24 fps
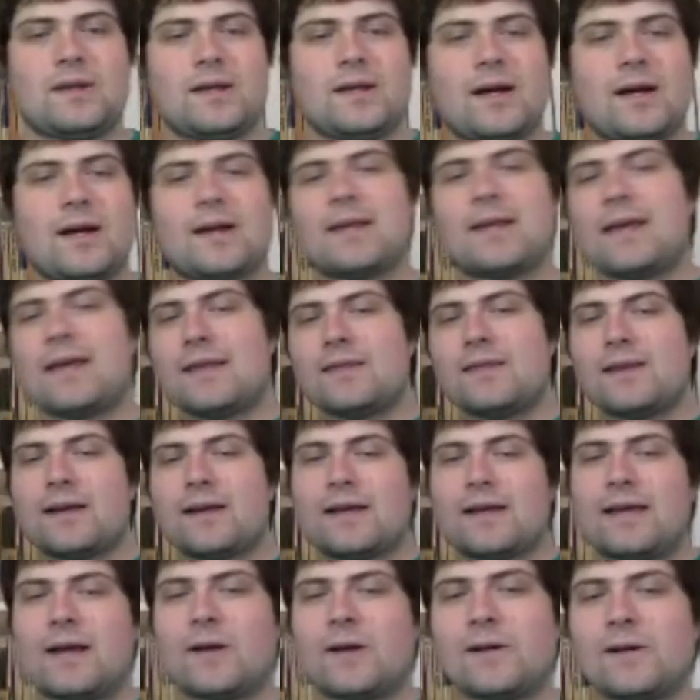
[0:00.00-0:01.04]
Again, that
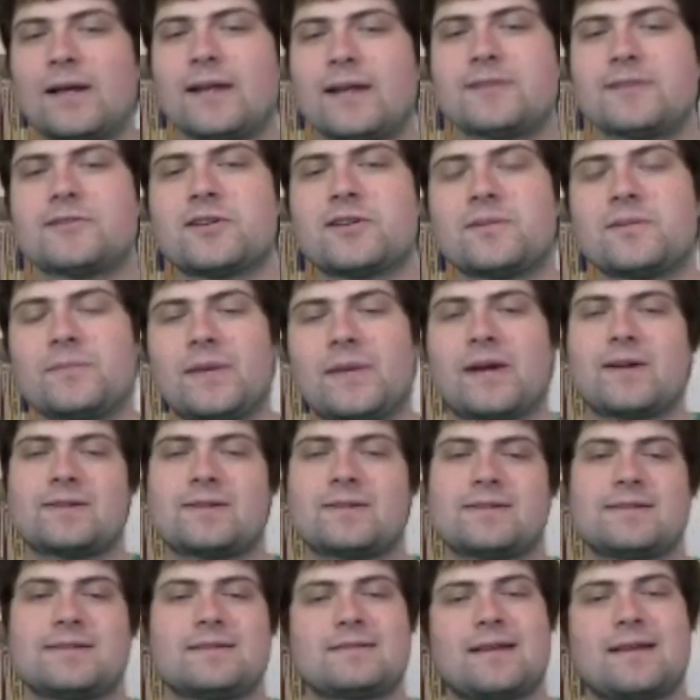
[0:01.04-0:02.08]
Cairnhenge
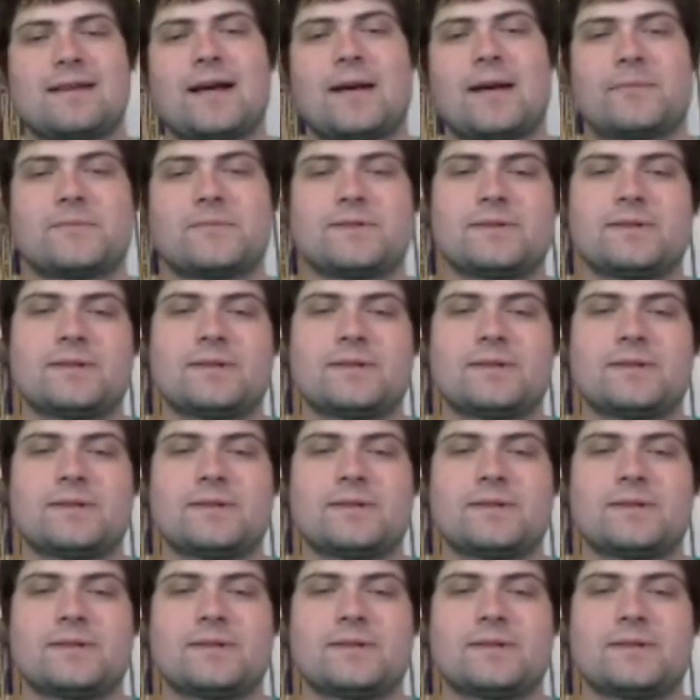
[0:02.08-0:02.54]
comparison is apt.